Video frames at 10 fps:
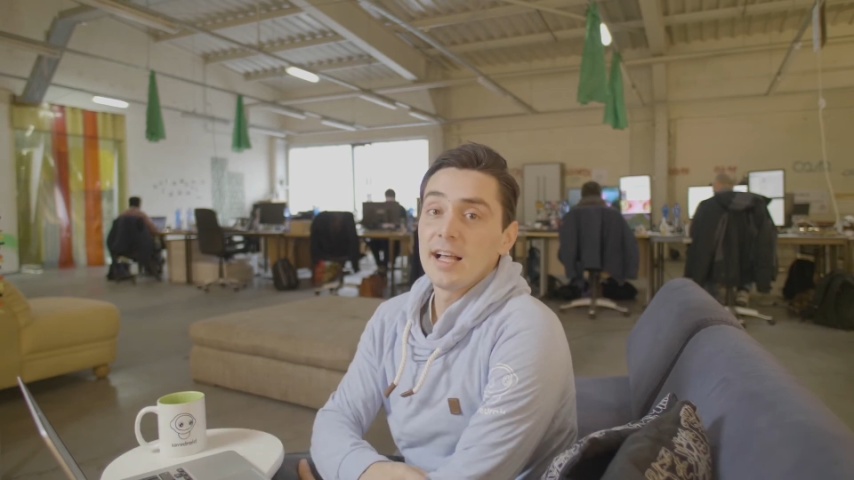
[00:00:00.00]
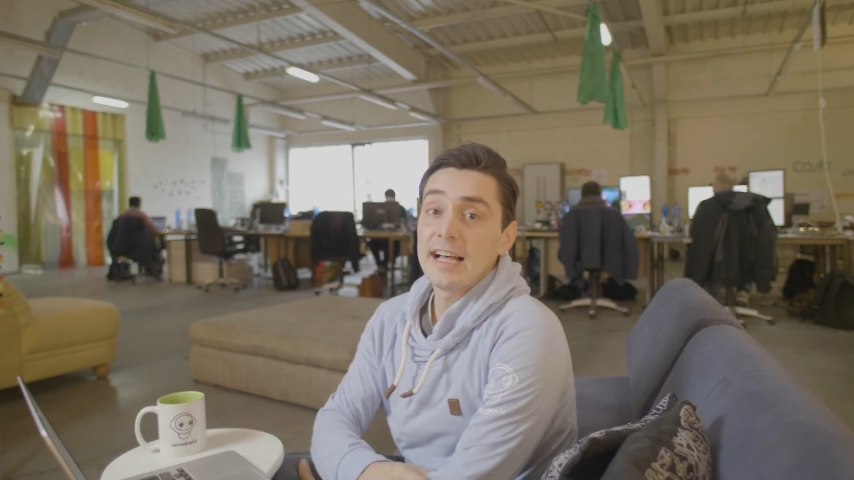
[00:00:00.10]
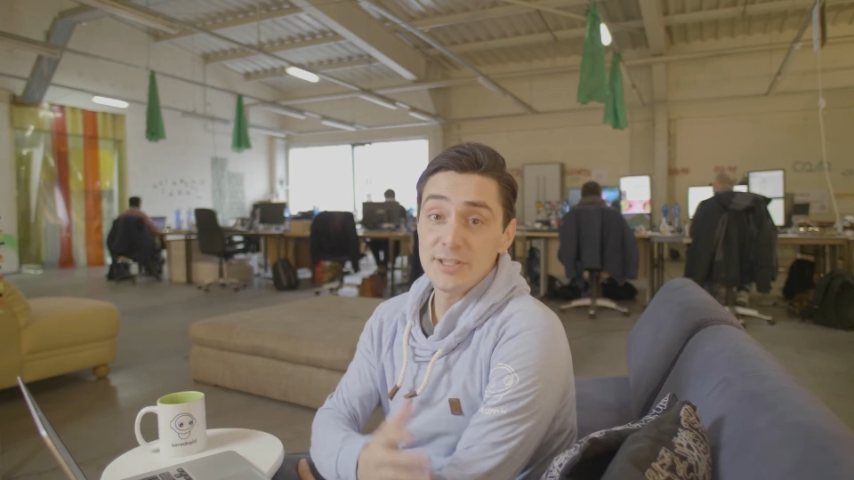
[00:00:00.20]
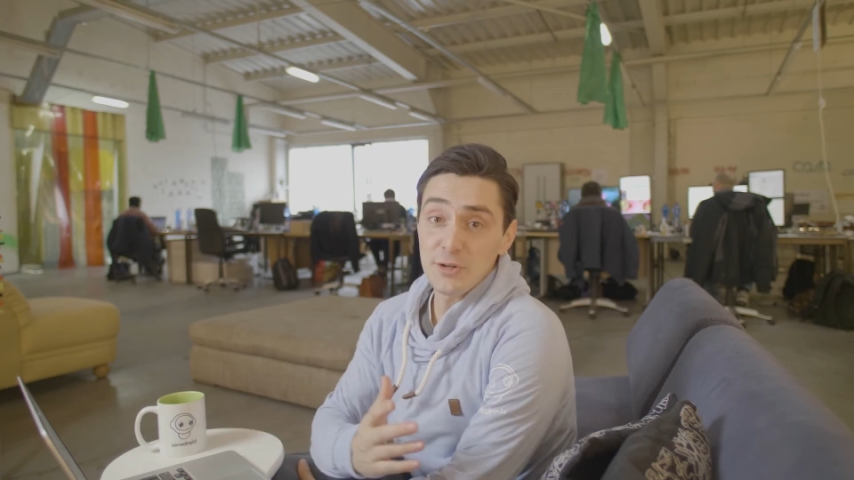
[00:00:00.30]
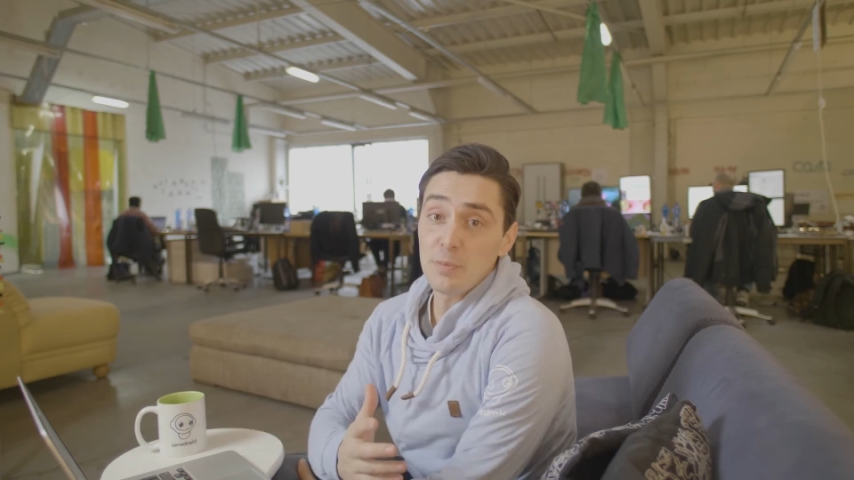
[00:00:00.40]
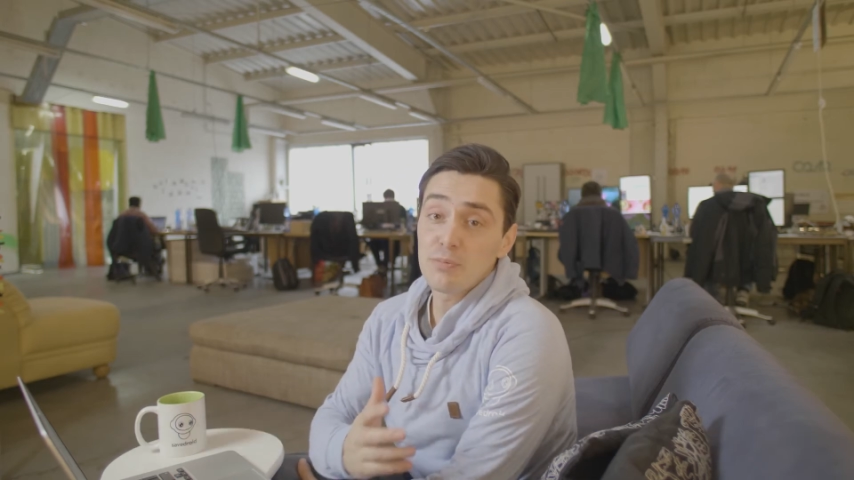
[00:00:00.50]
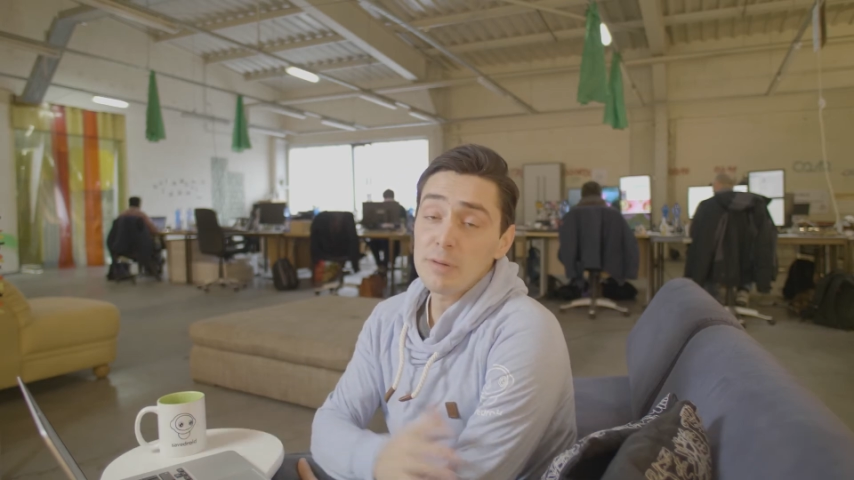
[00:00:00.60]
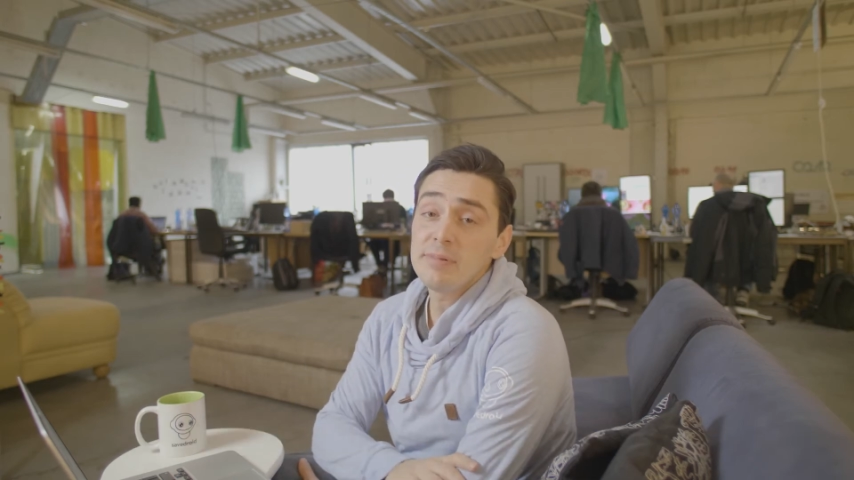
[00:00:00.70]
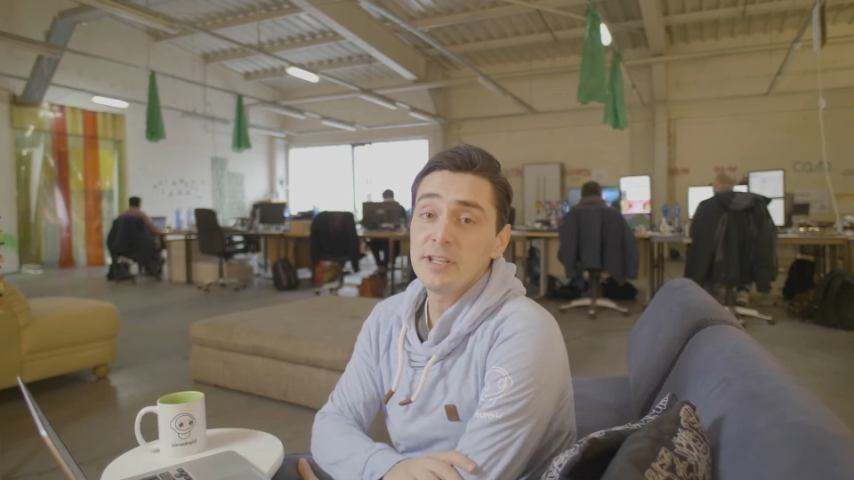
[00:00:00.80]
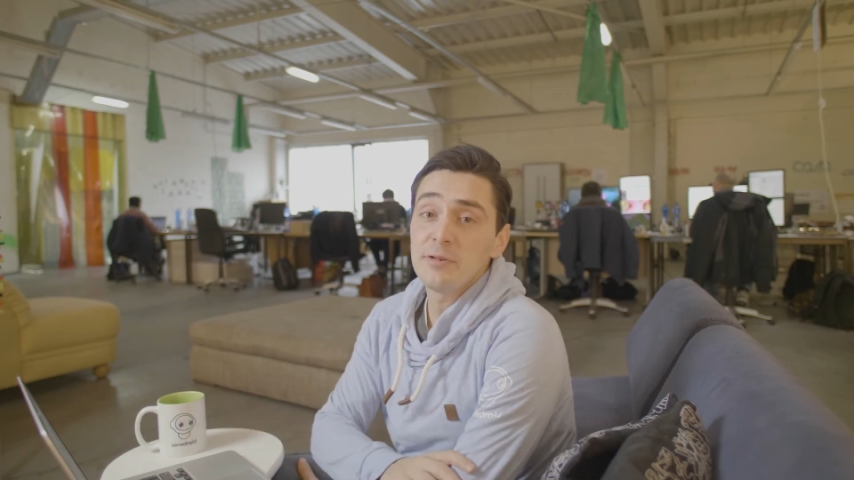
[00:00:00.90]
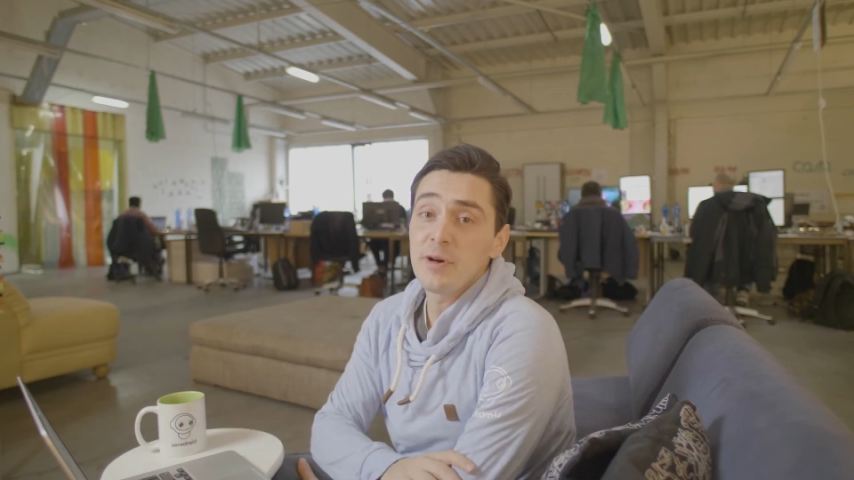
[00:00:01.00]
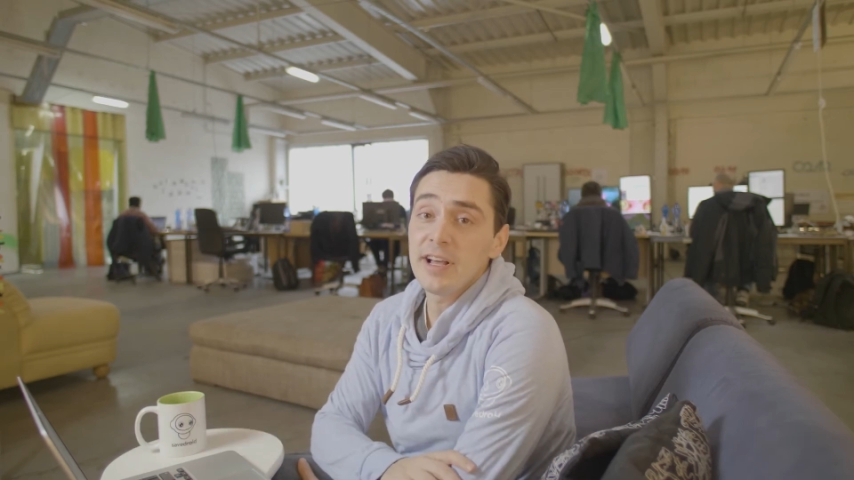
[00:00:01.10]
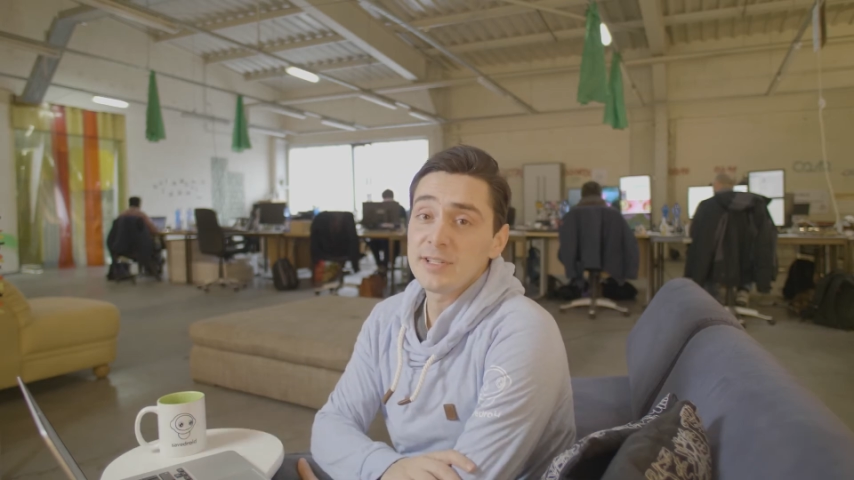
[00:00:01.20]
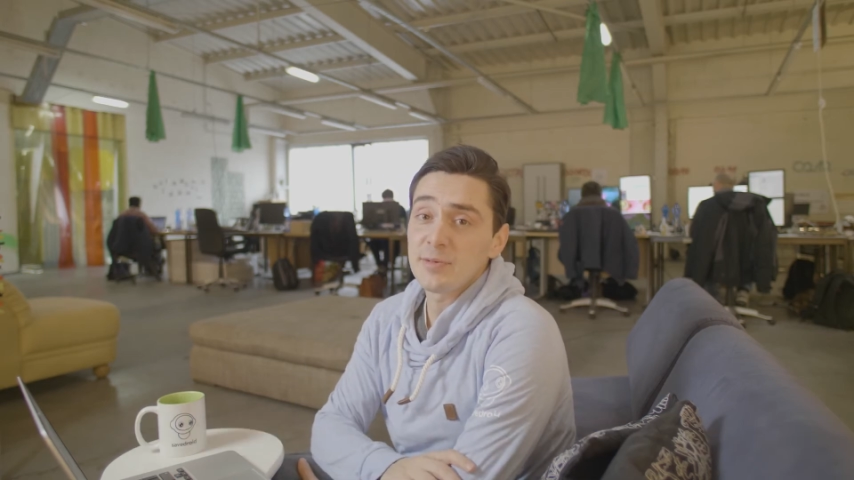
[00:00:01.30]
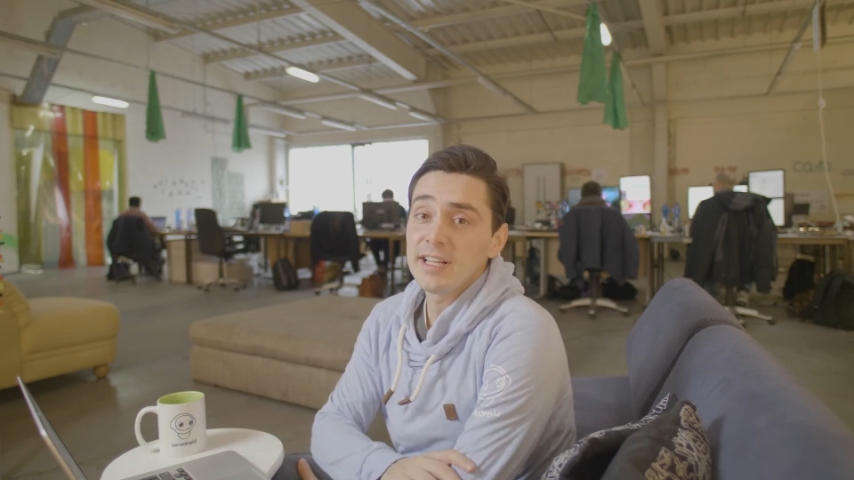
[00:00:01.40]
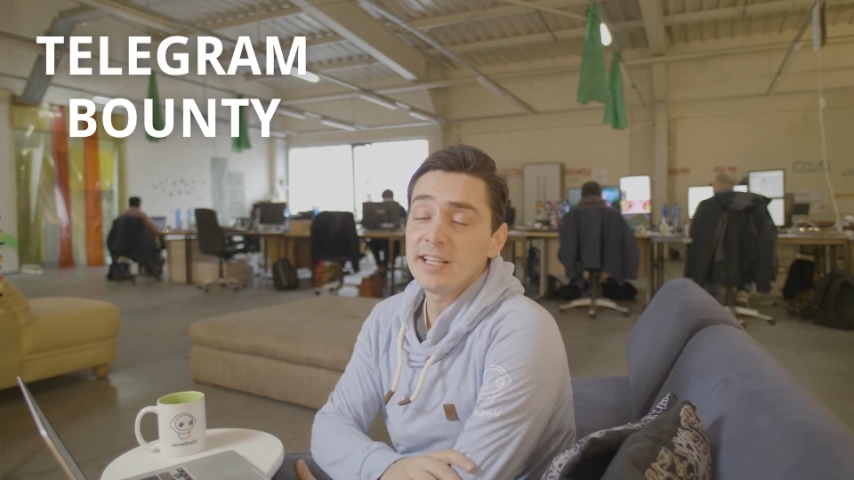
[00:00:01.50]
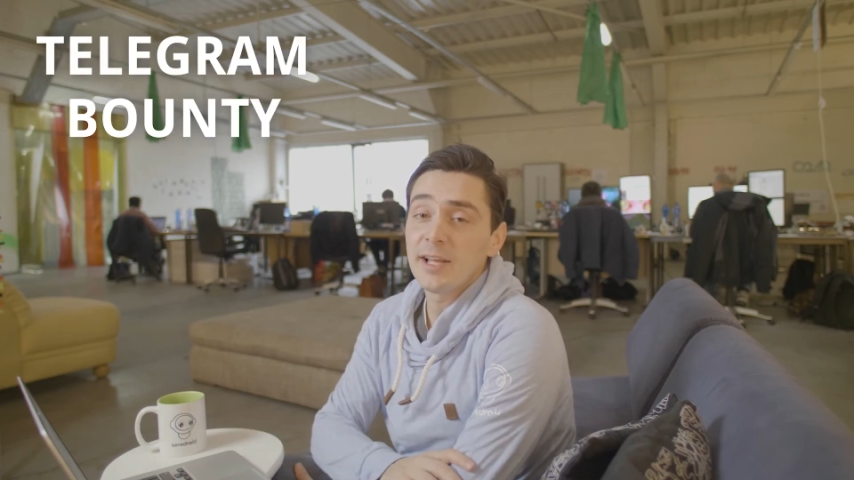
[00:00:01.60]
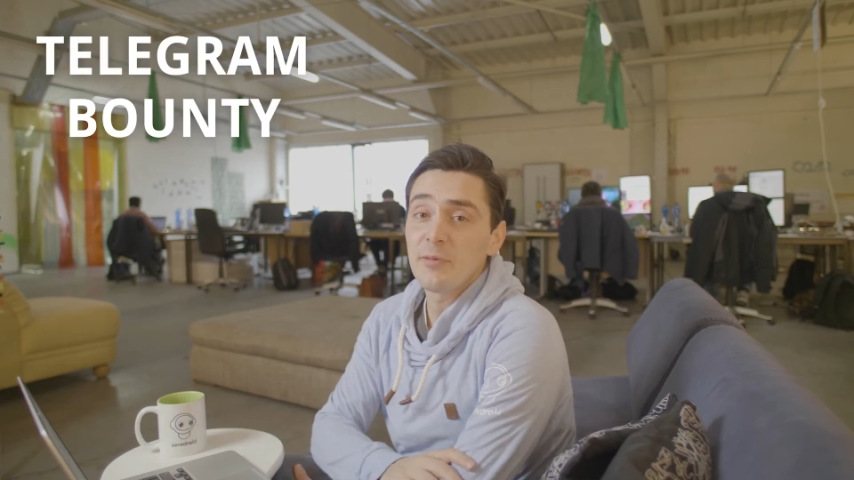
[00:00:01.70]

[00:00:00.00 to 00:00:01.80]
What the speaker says: As you're probably aware as well,